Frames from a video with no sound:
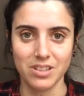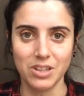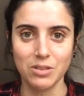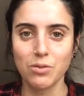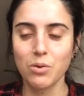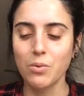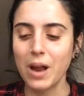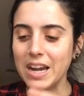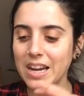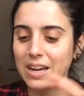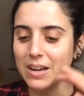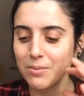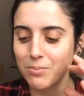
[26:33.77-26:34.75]
You've
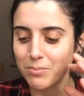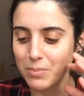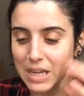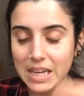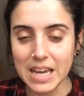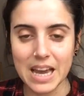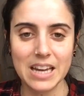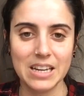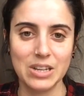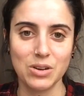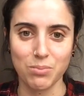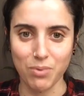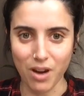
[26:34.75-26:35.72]
already
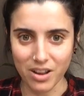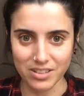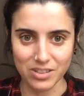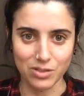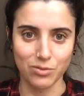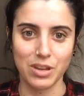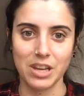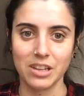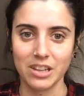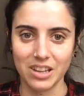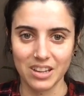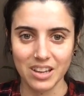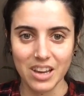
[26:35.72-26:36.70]
began your process of
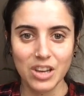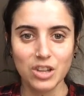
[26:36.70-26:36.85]
healing.